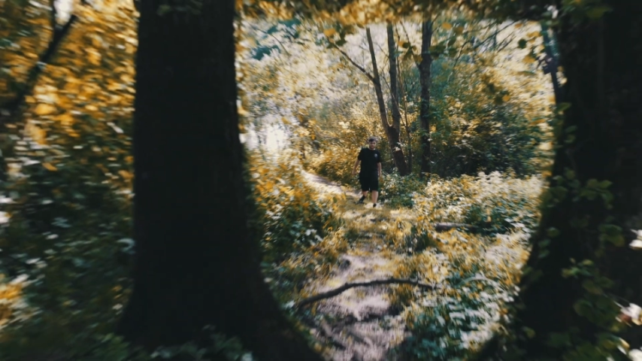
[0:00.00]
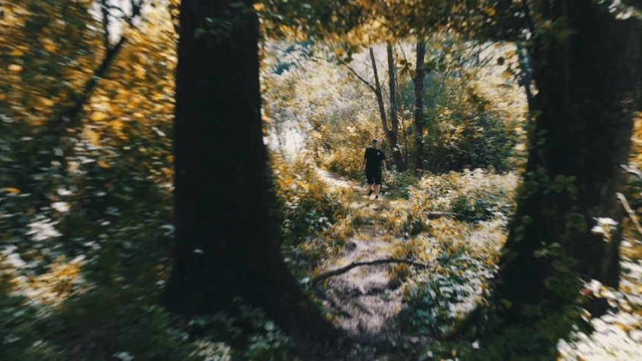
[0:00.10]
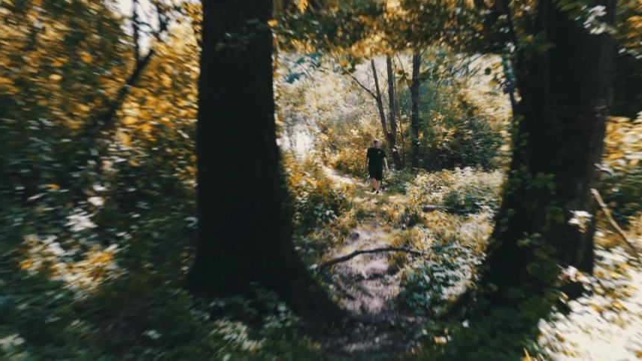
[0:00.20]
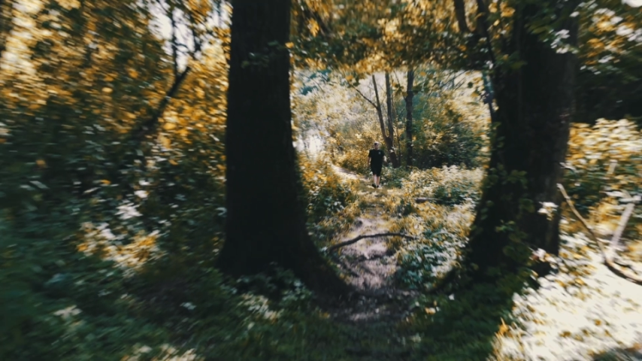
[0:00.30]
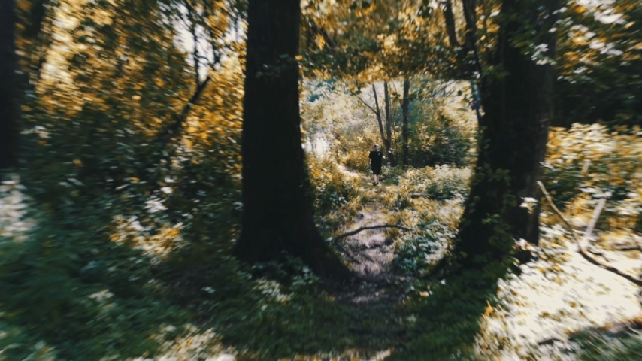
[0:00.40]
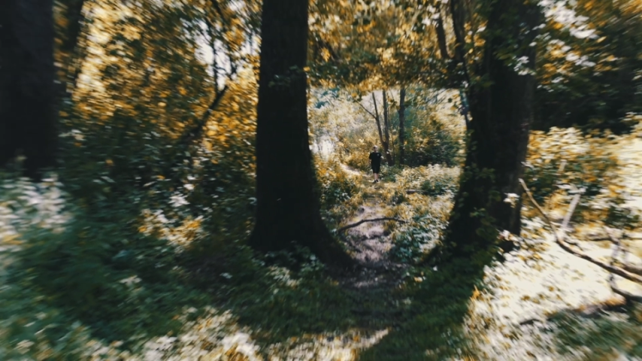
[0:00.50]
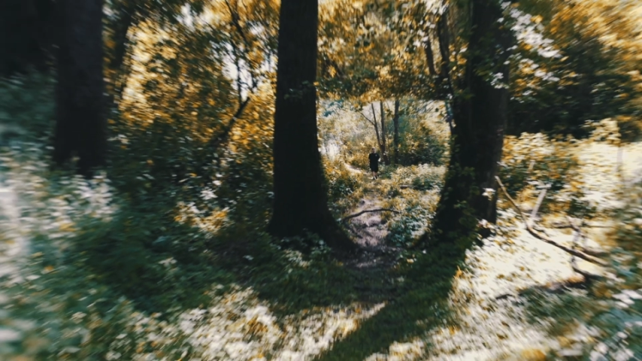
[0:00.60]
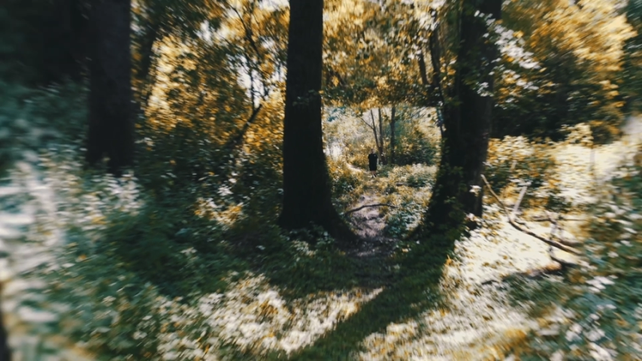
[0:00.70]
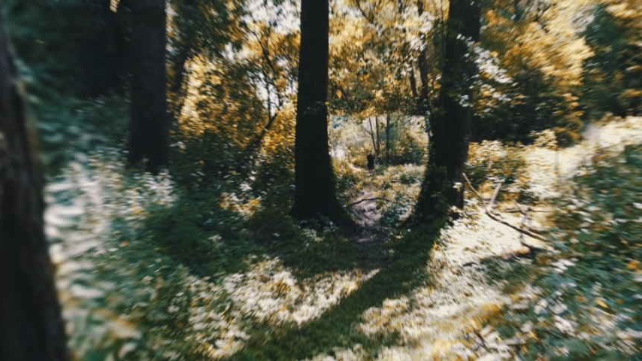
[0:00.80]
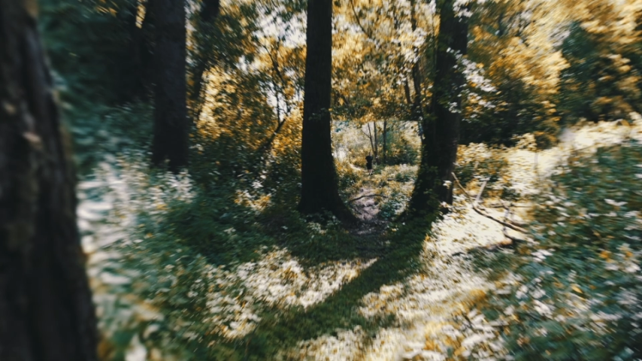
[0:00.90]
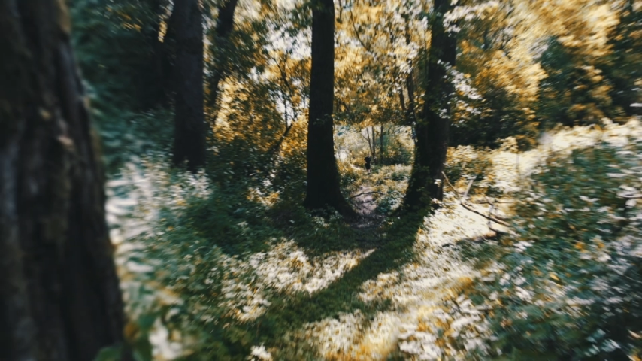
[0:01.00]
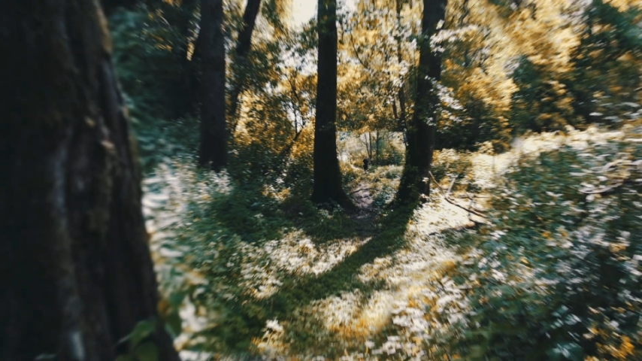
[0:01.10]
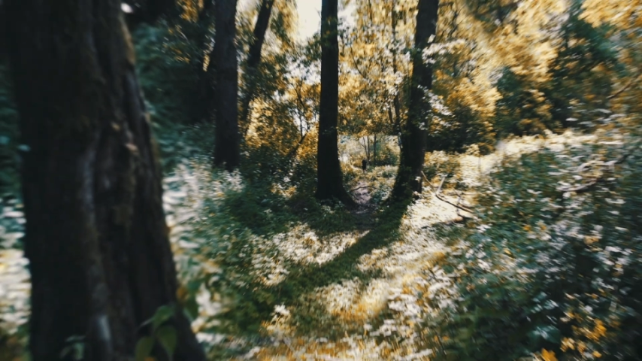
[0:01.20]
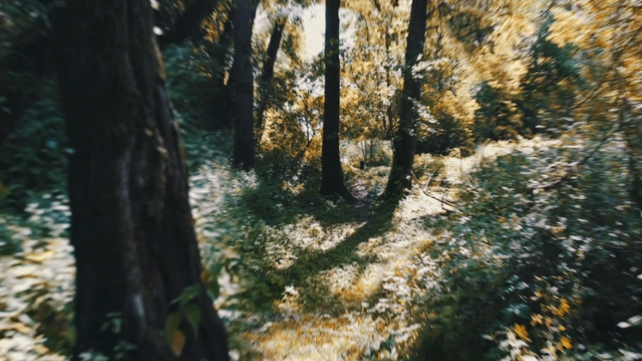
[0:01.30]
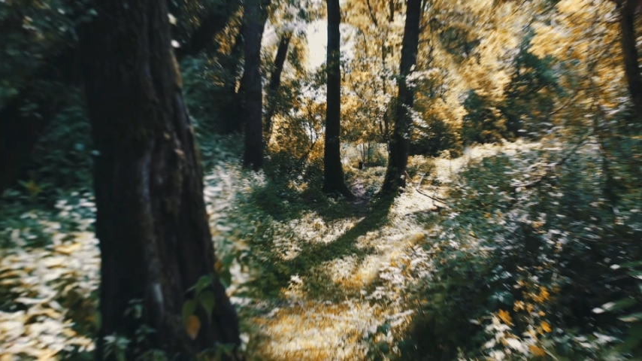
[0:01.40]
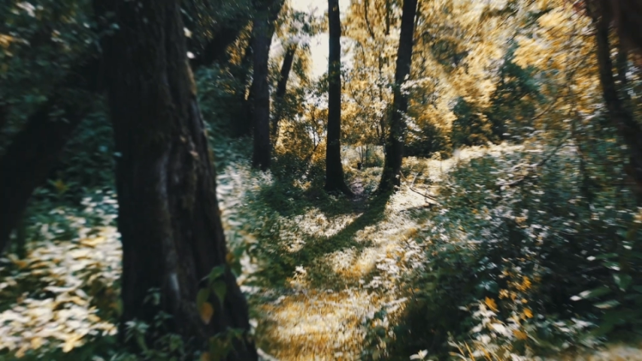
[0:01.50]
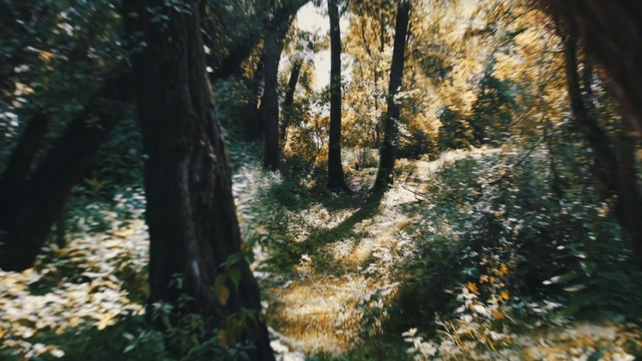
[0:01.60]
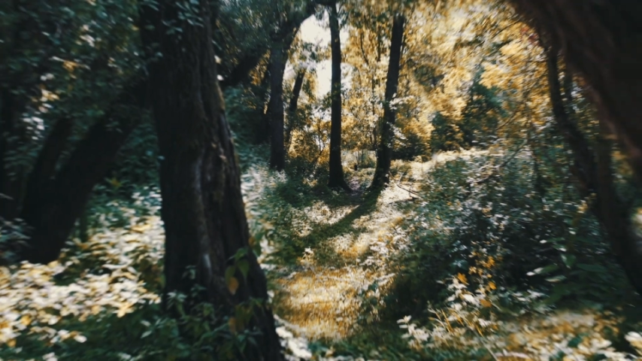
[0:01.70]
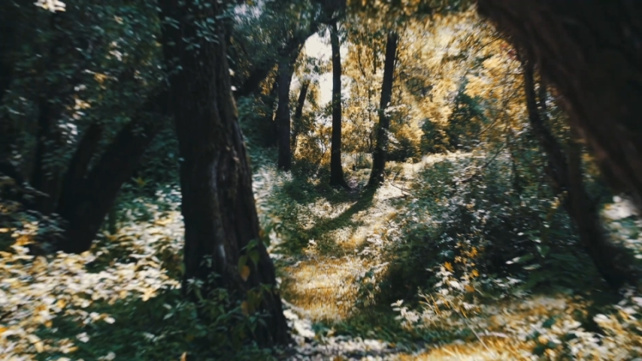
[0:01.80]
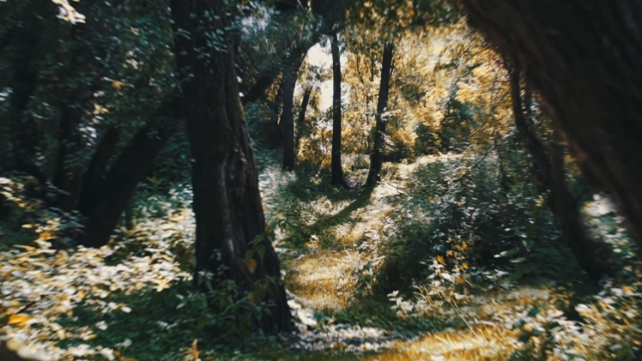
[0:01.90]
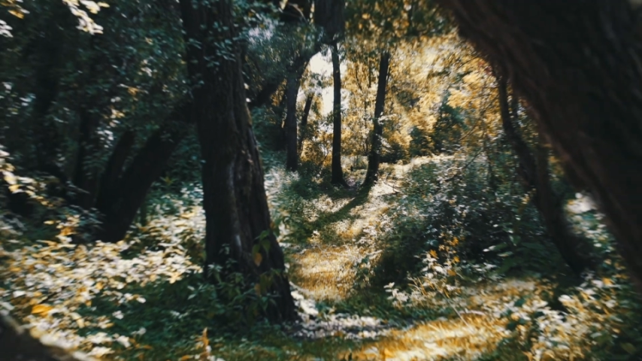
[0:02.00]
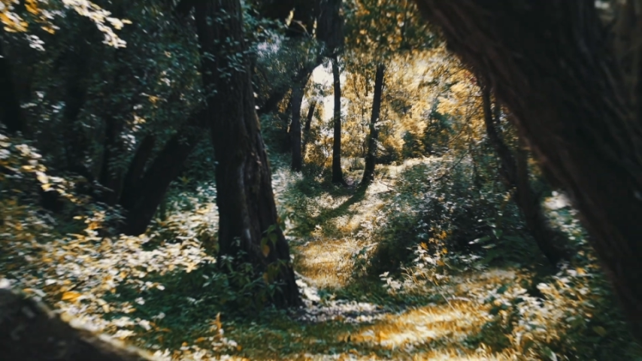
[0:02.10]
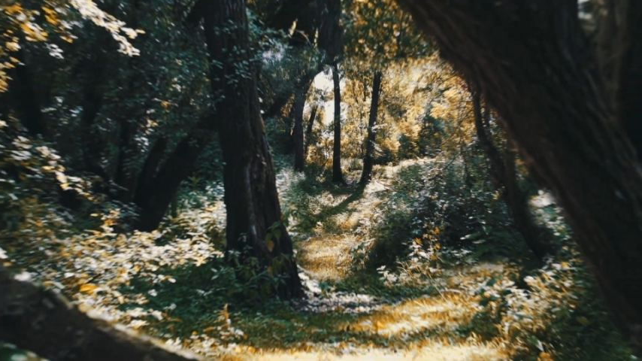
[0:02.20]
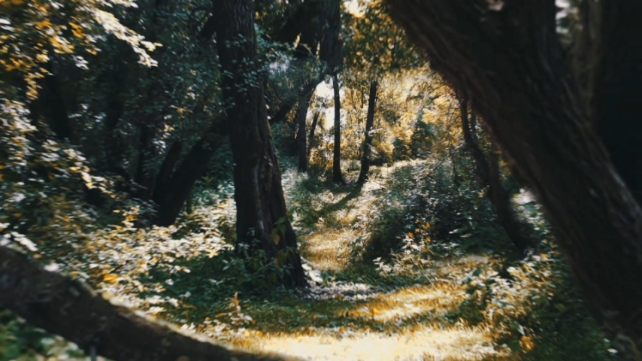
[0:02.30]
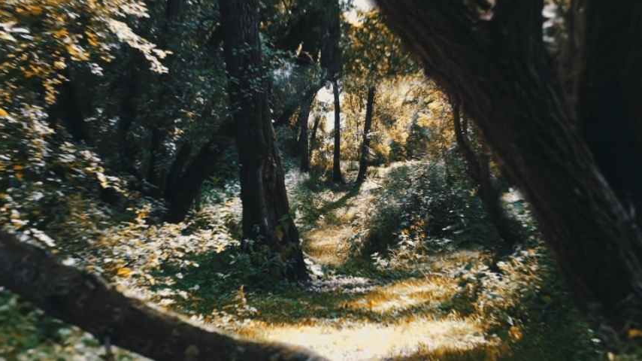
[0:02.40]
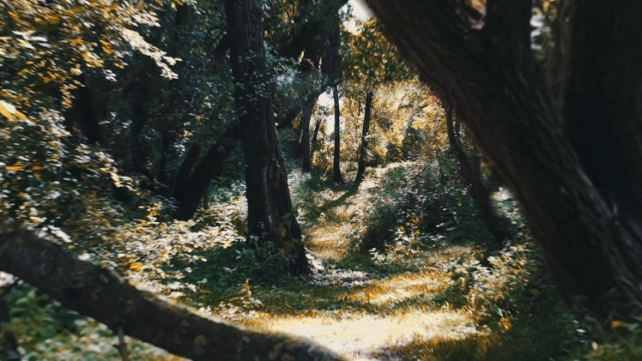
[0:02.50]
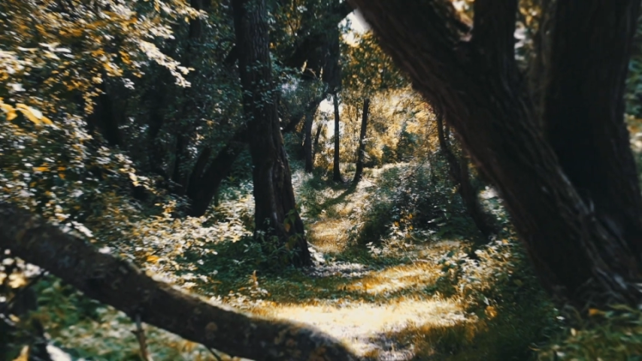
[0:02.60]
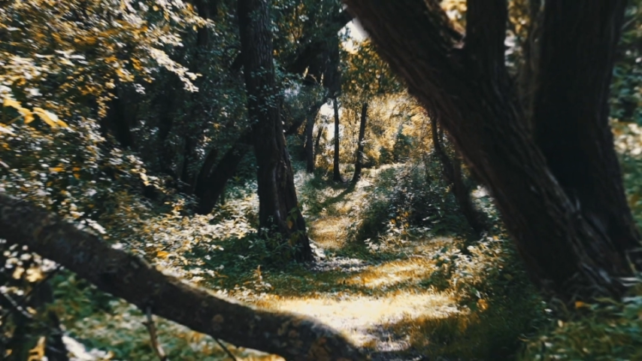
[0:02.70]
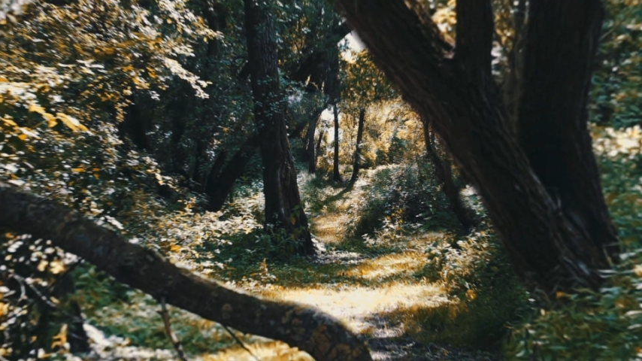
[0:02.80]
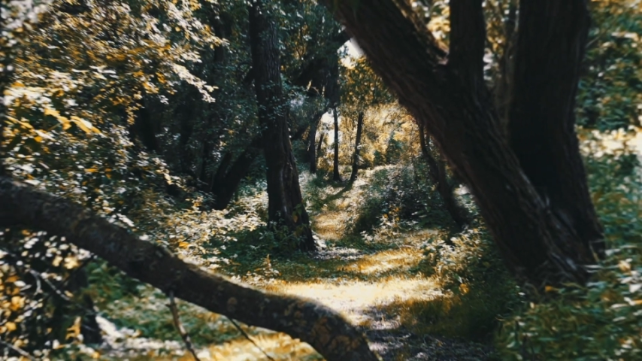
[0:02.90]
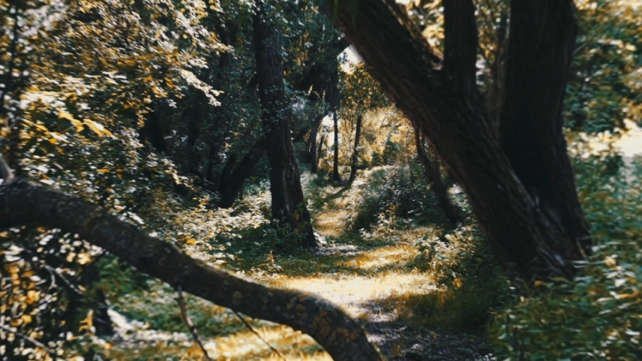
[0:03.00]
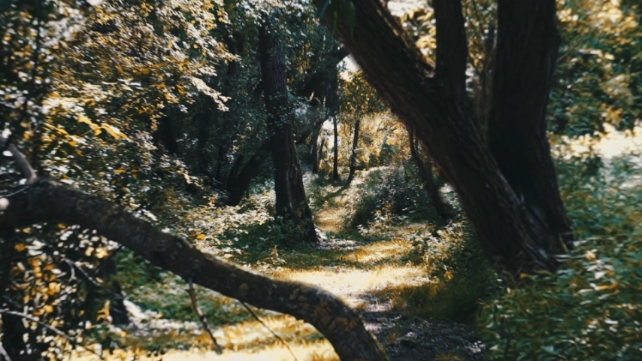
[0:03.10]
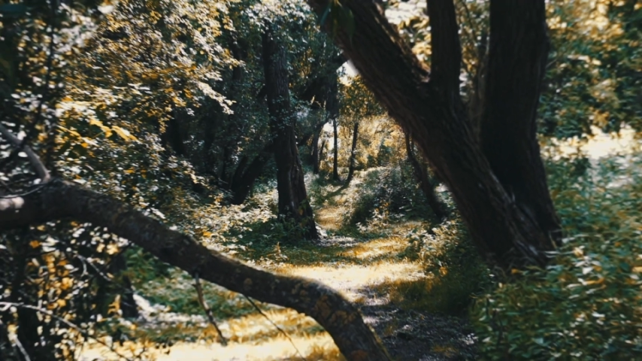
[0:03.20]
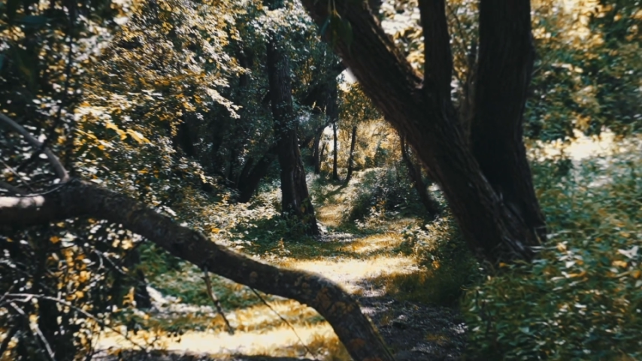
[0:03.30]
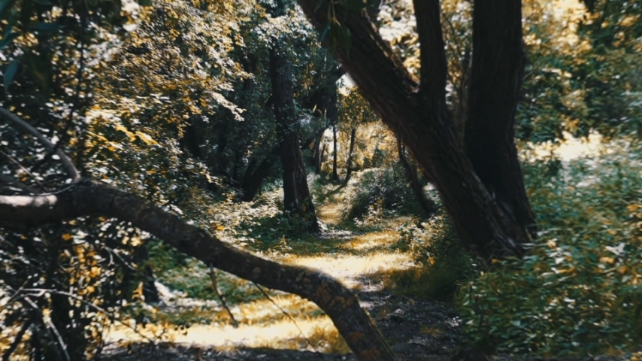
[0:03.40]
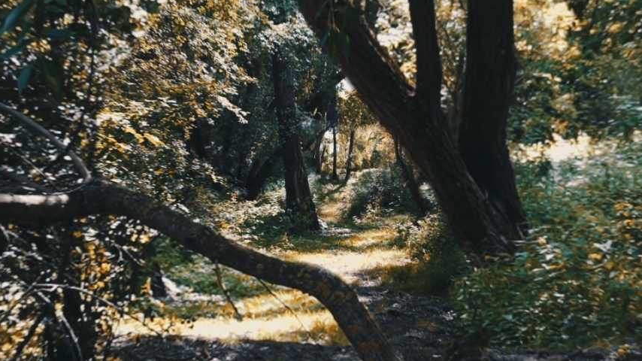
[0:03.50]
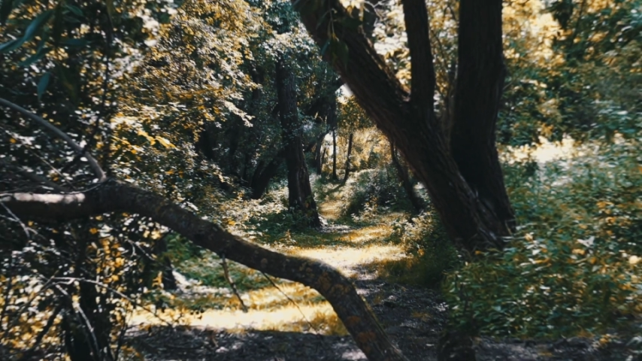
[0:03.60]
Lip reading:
[unreadable: no face in view]